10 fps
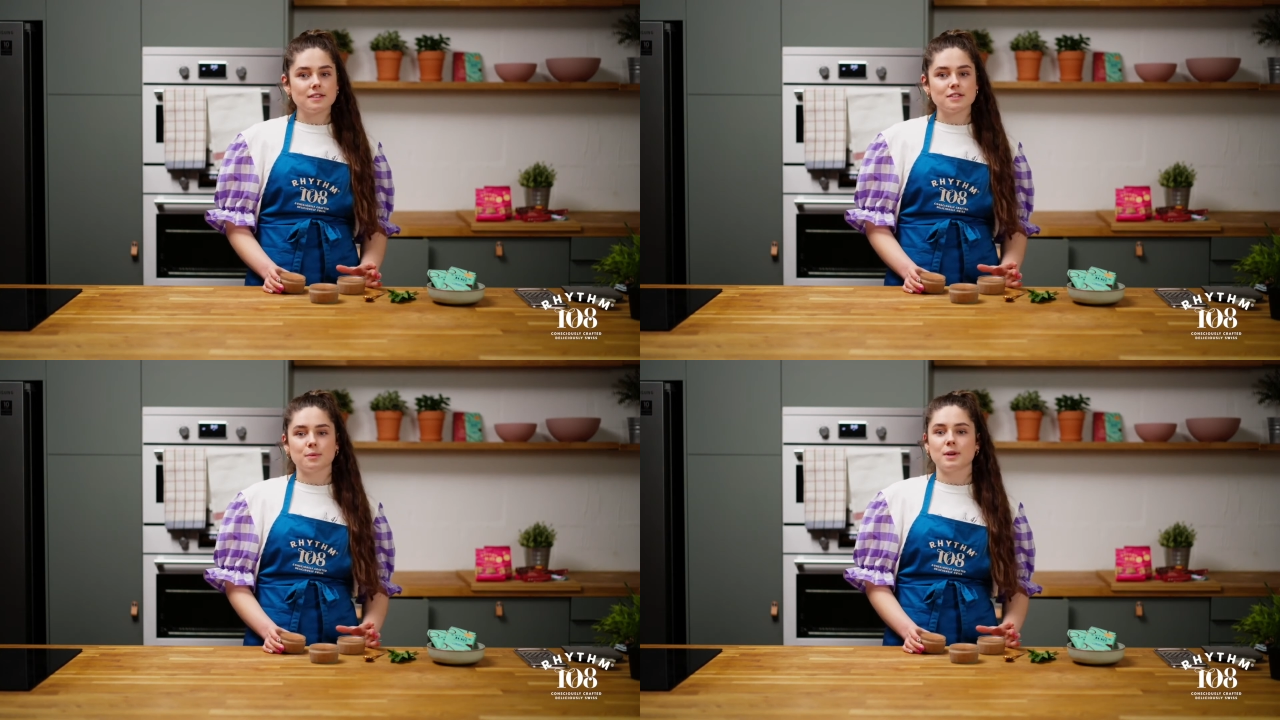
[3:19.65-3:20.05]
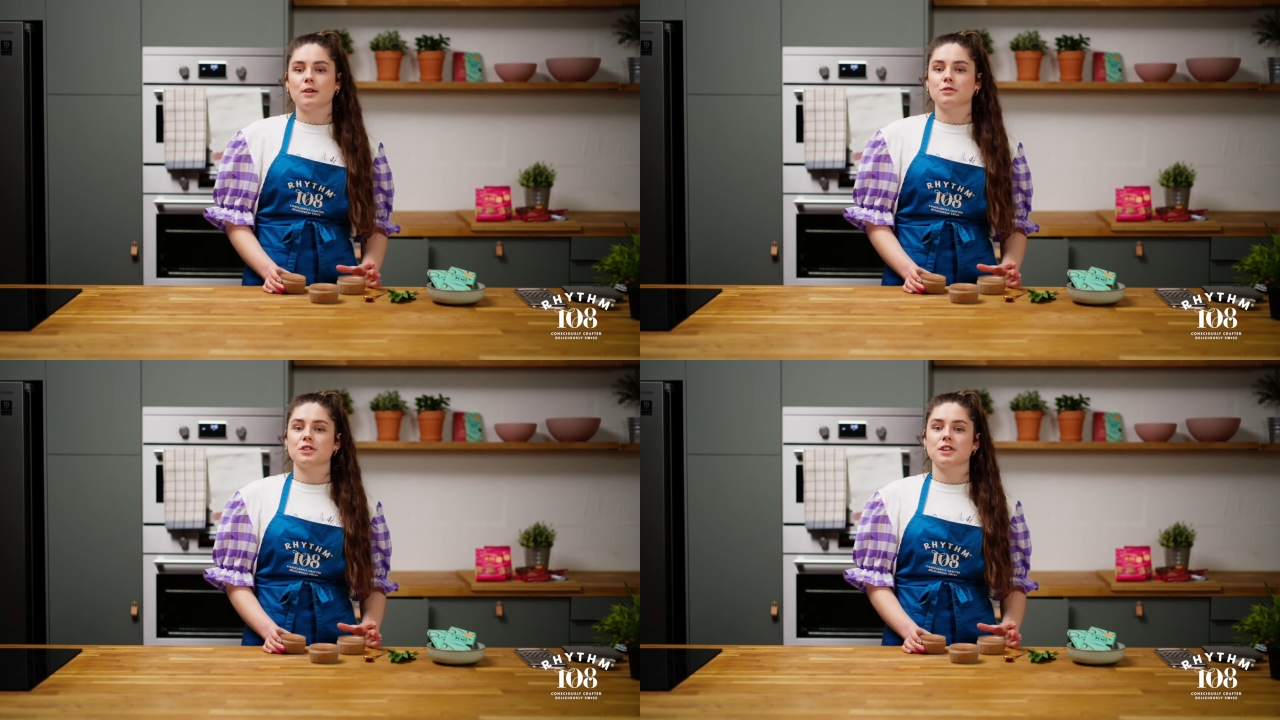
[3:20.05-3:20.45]
So we're
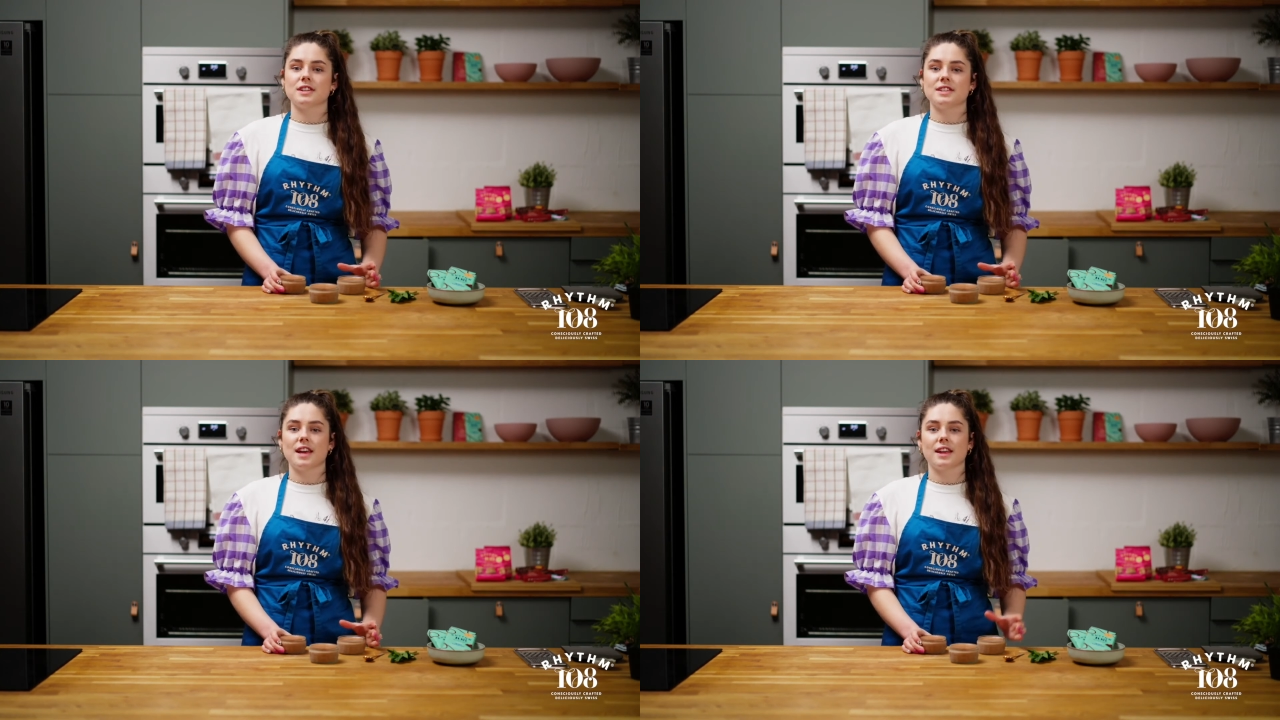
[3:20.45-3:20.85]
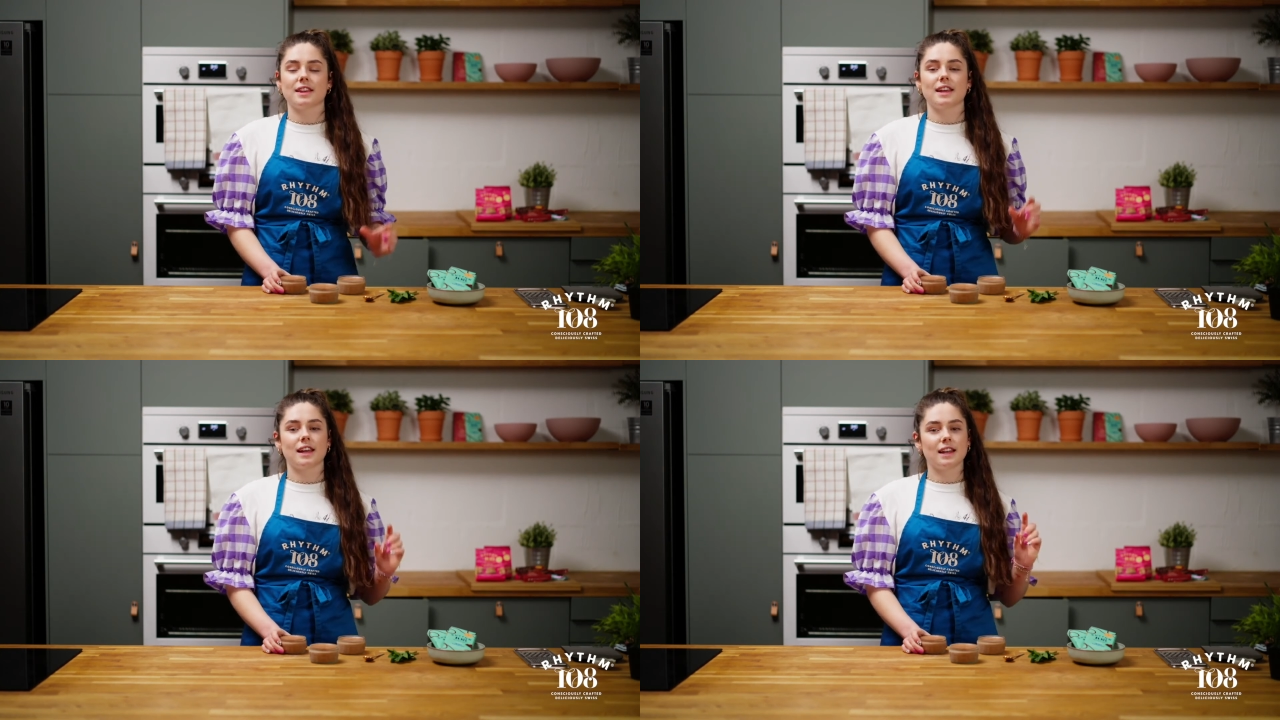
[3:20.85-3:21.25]
now just going to take
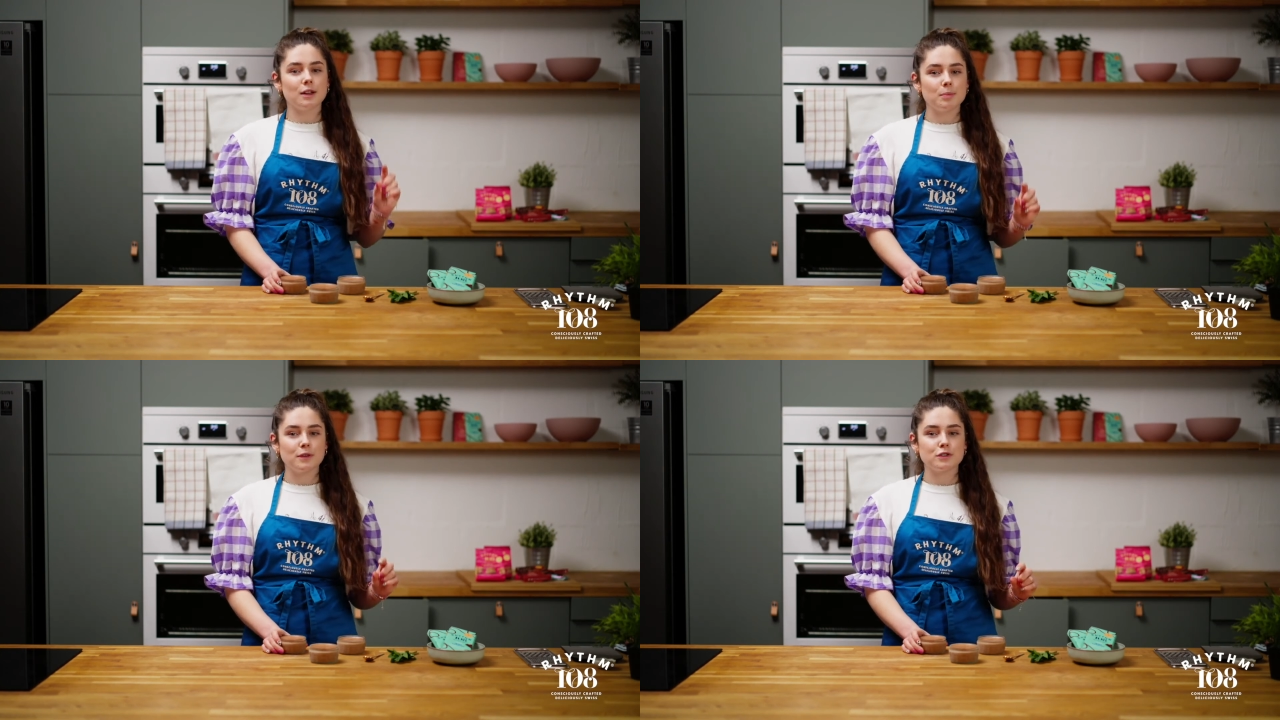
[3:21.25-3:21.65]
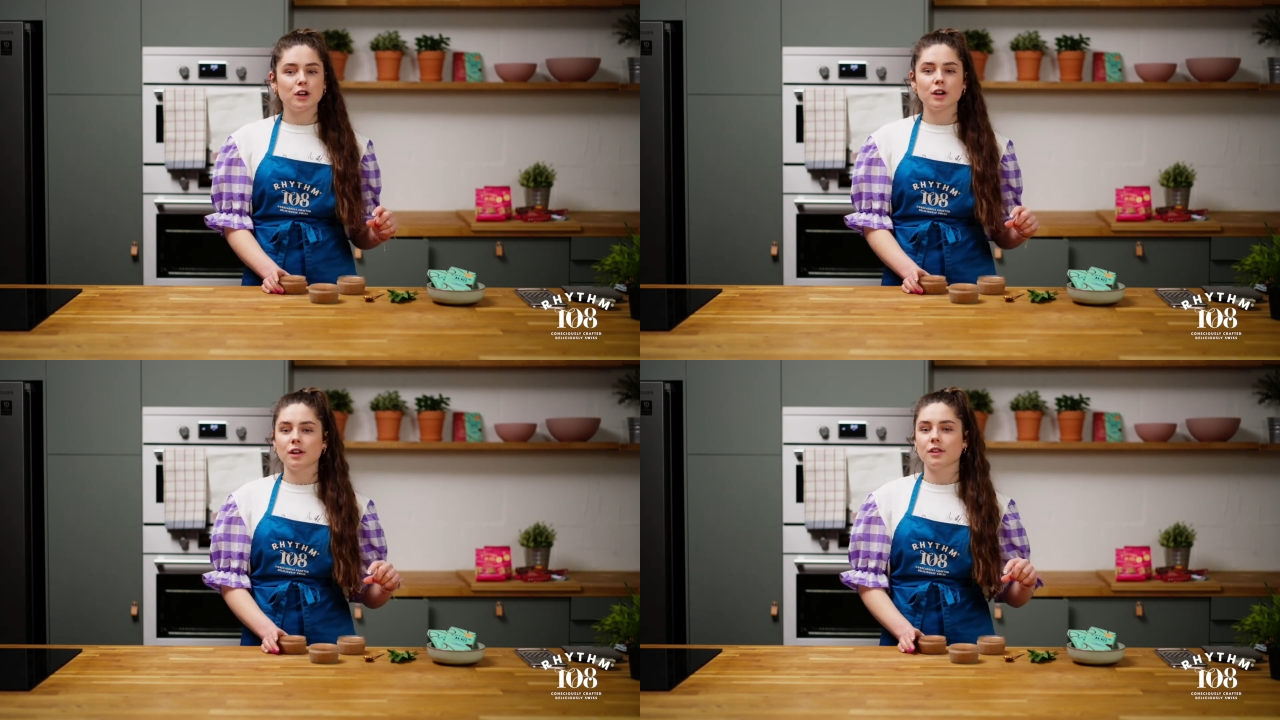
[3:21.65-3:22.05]
the little bit of
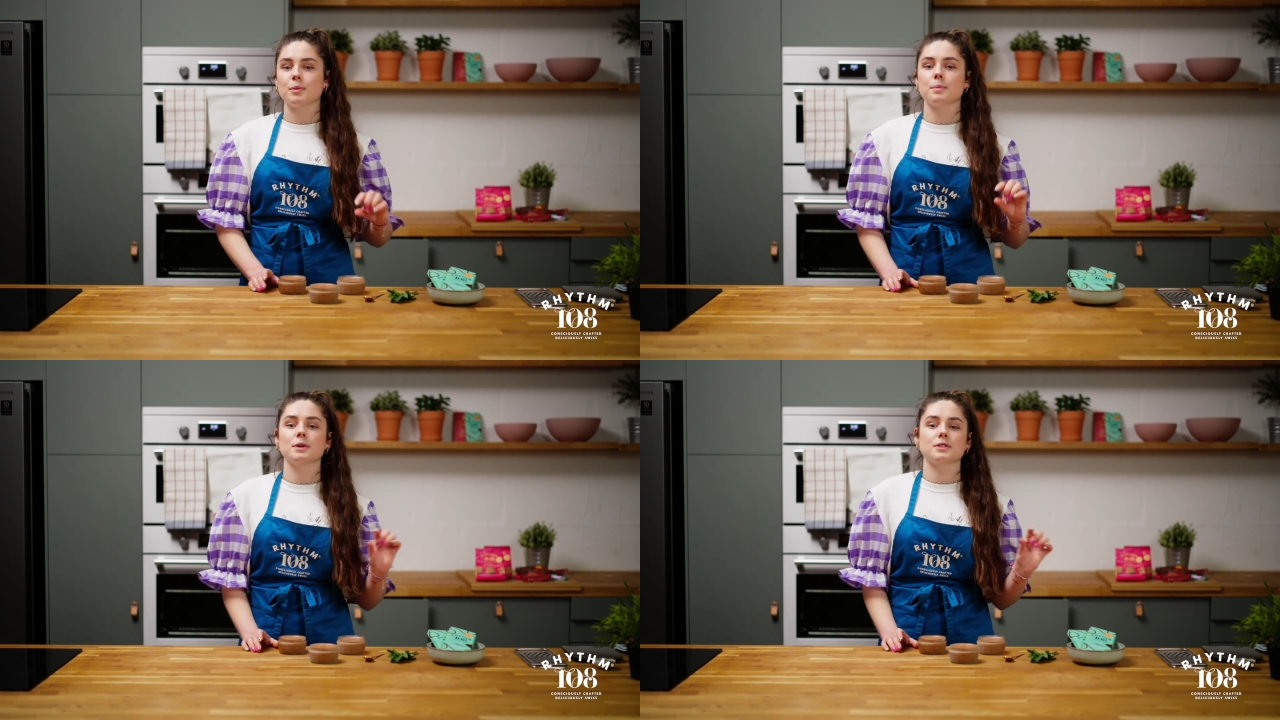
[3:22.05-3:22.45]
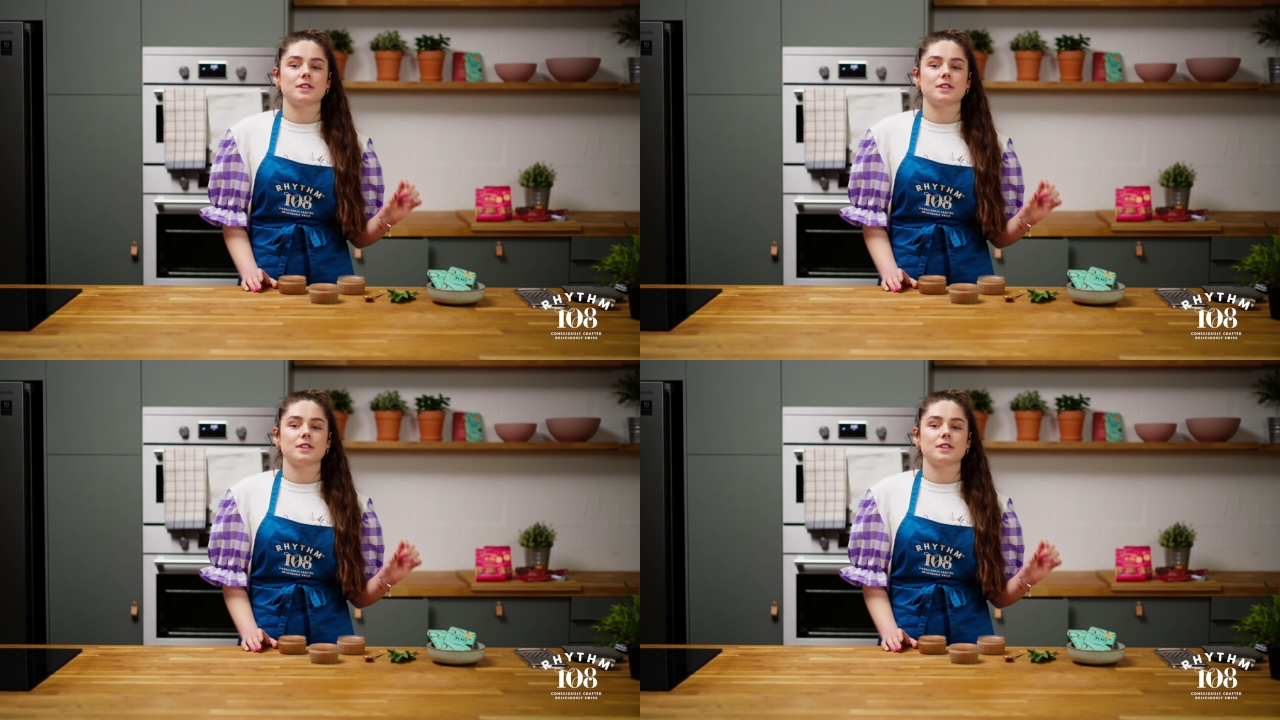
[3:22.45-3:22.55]
chocolate that we put to the